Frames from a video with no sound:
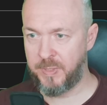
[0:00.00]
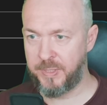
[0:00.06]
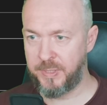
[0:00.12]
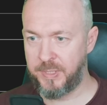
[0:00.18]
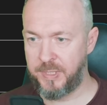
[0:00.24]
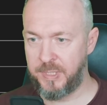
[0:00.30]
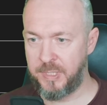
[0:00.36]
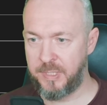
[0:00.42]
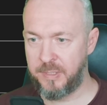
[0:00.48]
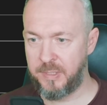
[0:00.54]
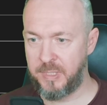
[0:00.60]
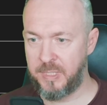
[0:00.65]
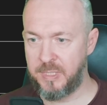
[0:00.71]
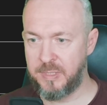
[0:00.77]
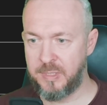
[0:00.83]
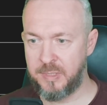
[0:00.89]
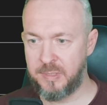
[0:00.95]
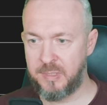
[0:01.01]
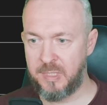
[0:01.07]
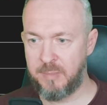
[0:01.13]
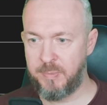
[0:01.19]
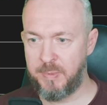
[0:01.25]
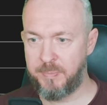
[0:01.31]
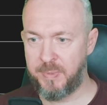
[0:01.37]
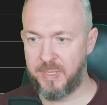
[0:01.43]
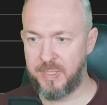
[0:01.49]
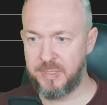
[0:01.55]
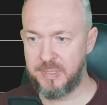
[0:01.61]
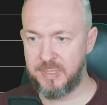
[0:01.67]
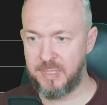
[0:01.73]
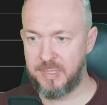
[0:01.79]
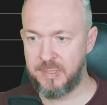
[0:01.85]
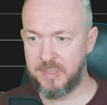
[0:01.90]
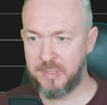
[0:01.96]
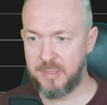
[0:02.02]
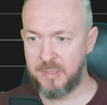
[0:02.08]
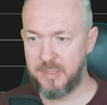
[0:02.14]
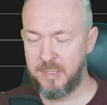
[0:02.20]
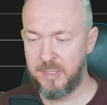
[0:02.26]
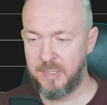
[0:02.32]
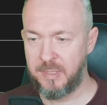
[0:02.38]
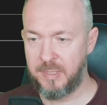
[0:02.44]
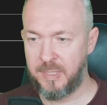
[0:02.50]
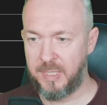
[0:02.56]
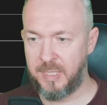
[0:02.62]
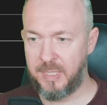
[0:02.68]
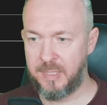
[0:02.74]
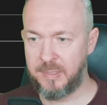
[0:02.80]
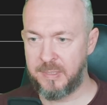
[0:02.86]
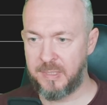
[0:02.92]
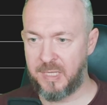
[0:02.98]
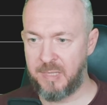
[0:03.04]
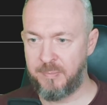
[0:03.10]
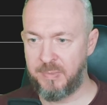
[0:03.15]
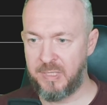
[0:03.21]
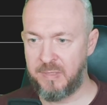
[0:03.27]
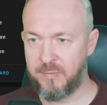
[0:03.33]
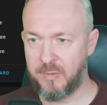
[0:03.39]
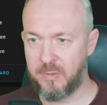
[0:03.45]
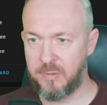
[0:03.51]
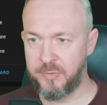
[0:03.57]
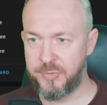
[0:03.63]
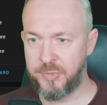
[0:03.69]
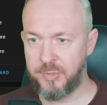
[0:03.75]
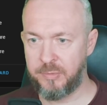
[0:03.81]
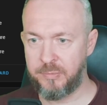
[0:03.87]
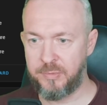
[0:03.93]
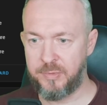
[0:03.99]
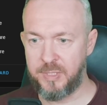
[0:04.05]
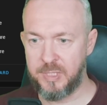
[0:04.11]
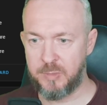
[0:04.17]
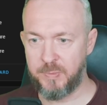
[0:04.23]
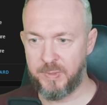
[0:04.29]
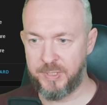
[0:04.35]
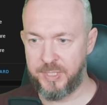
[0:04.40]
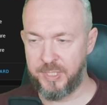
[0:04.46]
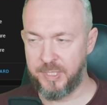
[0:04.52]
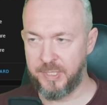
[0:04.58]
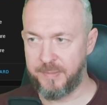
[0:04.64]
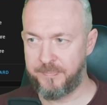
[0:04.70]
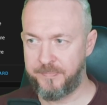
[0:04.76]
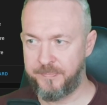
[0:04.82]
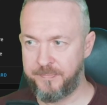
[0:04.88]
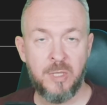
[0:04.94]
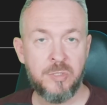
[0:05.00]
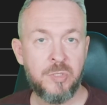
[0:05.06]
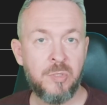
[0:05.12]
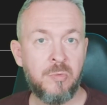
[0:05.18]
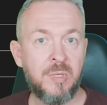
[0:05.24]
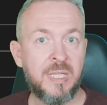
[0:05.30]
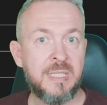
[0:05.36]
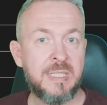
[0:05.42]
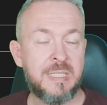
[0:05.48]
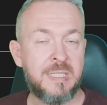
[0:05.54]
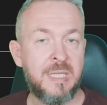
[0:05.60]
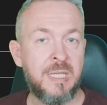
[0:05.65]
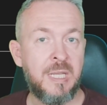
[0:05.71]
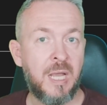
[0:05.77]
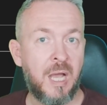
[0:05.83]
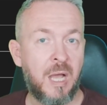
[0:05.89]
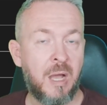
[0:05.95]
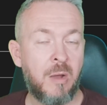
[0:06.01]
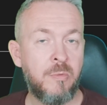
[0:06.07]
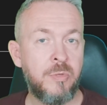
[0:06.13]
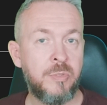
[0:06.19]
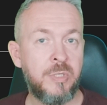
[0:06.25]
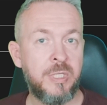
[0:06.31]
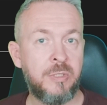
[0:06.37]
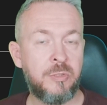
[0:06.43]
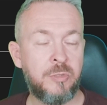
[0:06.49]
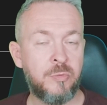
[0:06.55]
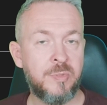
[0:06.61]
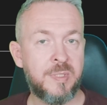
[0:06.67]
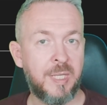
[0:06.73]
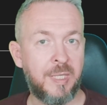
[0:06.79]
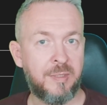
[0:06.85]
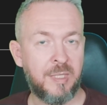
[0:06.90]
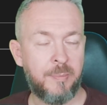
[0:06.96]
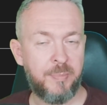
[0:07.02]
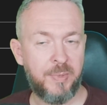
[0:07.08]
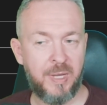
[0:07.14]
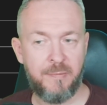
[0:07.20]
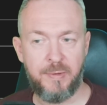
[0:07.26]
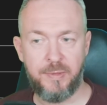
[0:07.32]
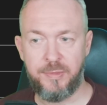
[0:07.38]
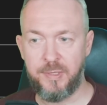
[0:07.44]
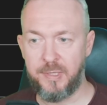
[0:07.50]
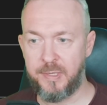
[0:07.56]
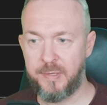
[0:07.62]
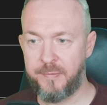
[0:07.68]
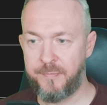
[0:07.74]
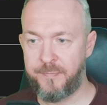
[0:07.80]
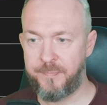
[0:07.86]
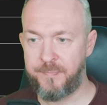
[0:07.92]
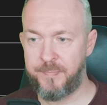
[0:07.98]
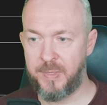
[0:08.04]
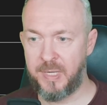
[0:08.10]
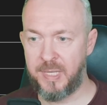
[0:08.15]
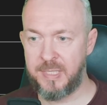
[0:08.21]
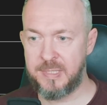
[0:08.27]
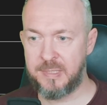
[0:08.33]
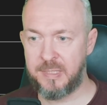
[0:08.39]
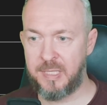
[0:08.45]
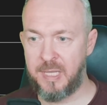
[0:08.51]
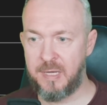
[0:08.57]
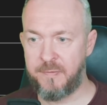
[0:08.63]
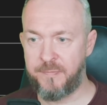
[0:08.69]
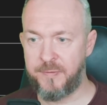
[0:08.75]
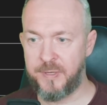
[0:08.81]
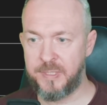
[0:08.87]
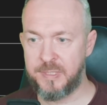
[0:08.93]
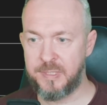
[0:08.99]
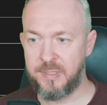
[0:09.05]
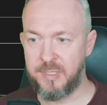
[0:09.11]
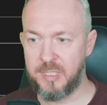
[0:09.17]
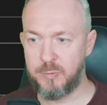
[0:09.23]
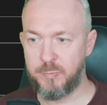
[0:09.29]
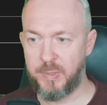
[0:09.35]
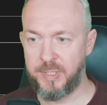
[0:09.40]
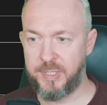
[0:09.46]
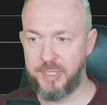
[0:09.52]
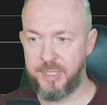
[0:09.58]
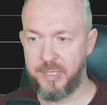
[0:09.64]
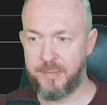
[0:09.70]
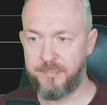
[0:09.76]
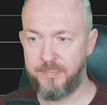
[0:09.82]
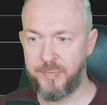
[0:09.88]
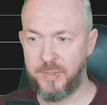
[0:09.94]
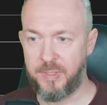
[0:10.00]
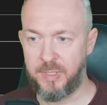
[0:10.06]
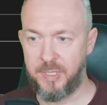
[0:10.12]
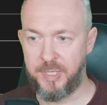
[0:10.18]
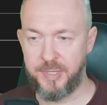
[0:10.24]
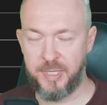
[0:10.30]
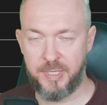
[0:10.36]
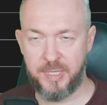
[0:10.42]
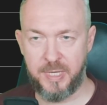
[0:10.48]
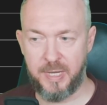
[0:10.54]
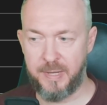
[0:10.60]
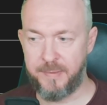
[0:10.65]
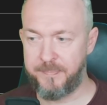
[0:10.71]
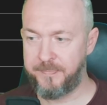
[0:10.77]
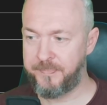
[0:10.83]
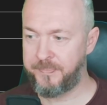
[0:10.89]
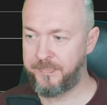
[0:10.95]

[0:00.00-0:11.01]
one here is a Zigbee plant sensor, and I believe also this one here. So let's see how you need to set up everything. Let's take first this one here, Hydrangea.